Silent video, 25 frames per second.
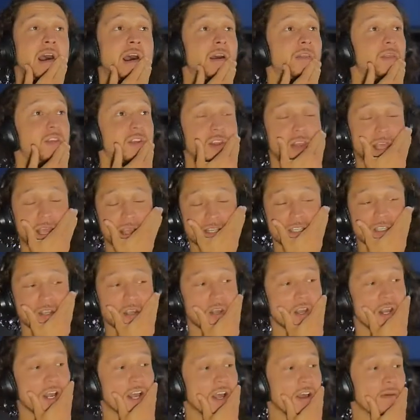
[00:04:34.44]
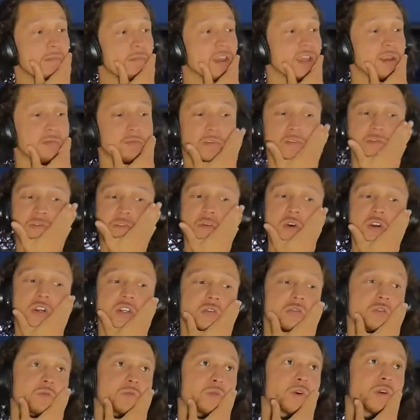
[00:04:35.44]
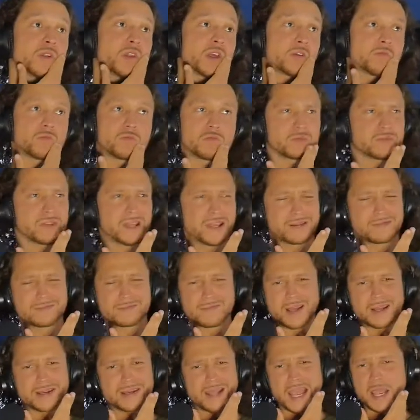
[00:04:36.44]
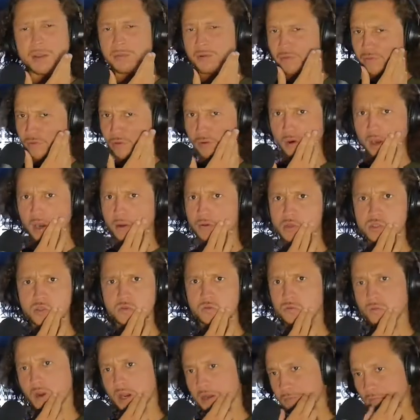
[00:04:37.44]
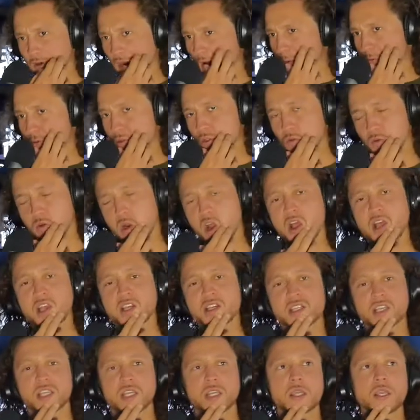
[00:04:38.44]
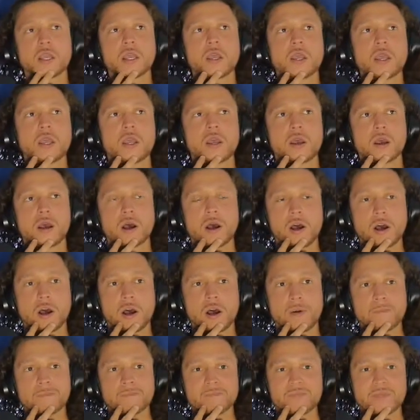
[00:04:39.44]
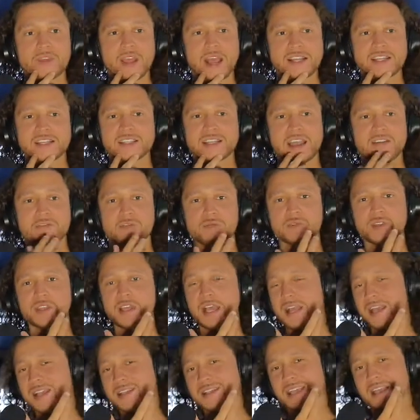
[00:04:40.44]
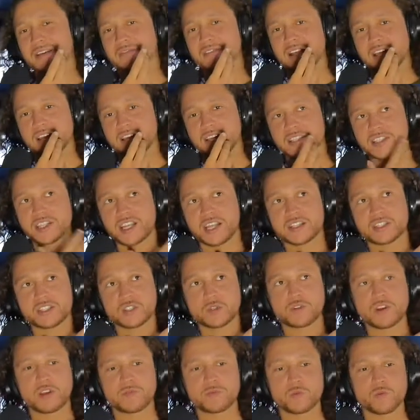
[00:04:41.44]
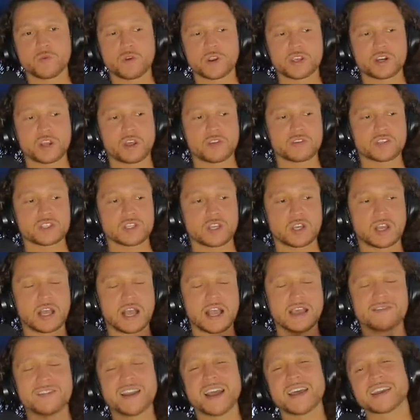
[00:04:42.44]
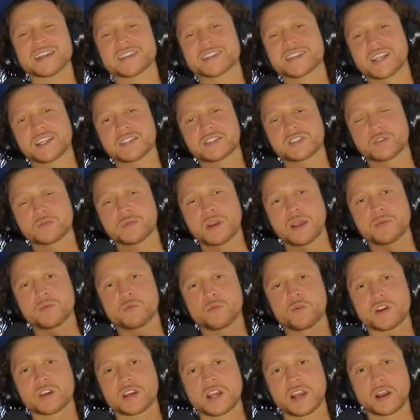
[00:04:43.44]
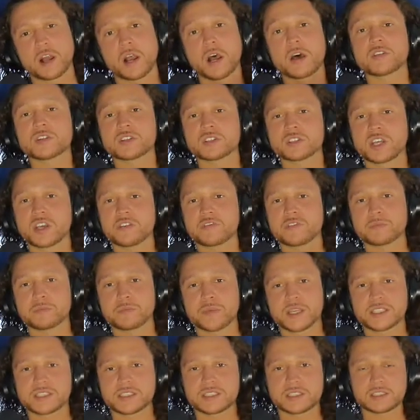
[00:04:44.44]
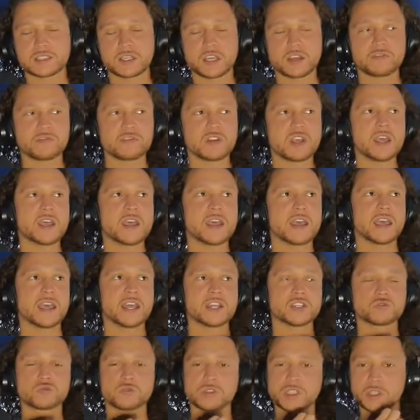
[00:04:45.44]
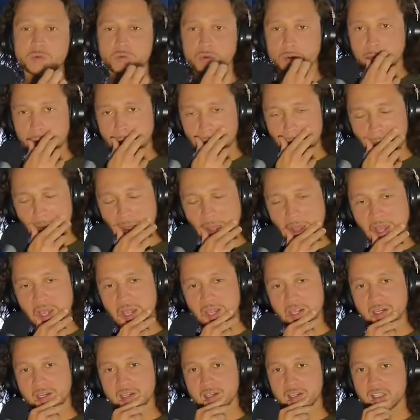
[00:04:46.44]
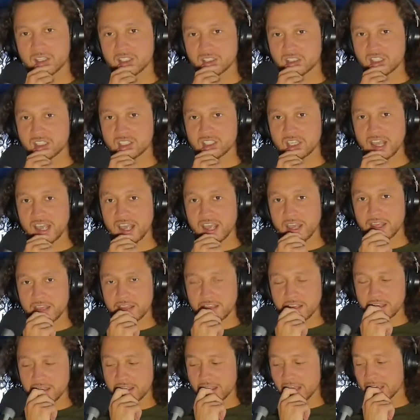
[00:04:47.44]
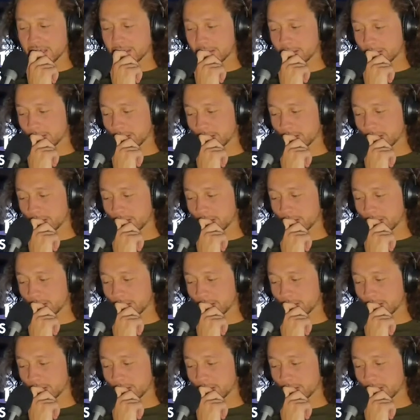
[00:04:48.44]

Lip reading: the last song I made before she was born, like a day before, I was writing raps and doing all that shit. I just haven't really, I guess I haven't gotten a chance to, and I've been working all this. I've gotten a chance to, but I've been working on other stuff and mixing stuff. And it's really where my mind is just at. It like